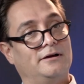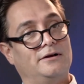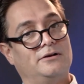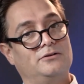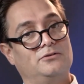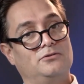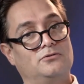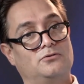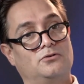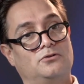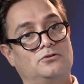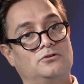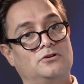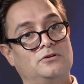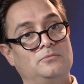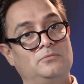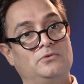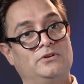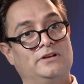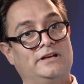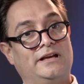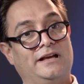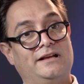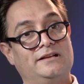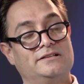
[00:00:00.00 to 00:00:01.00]
you've got to
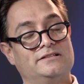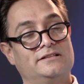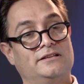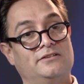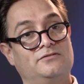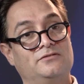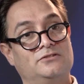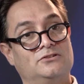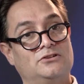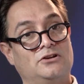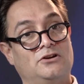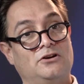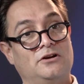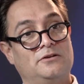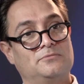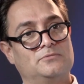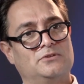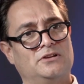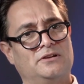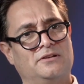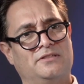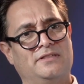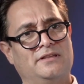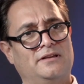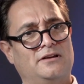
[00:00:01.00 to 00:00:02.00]
communicate seven times.
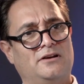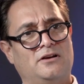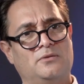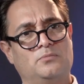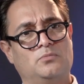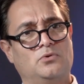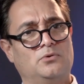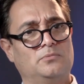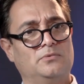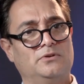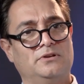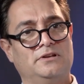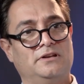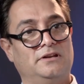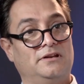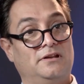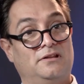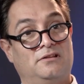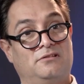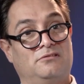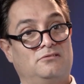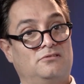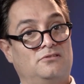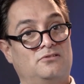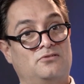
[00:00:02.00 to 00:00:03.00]
And I think I probably did
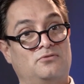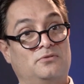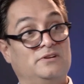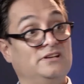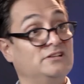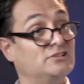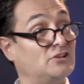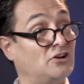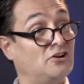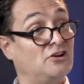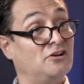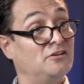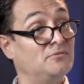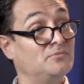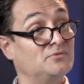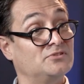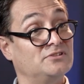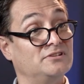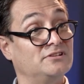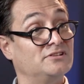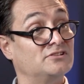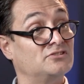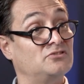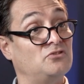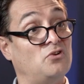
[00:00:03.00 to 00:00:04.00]
it three times
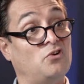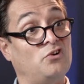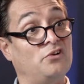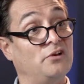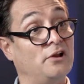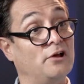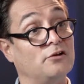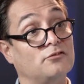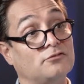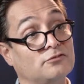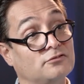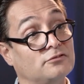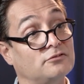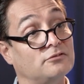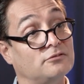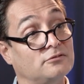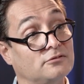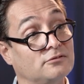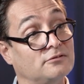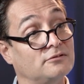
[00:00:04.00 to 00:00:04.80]
and it's not enough.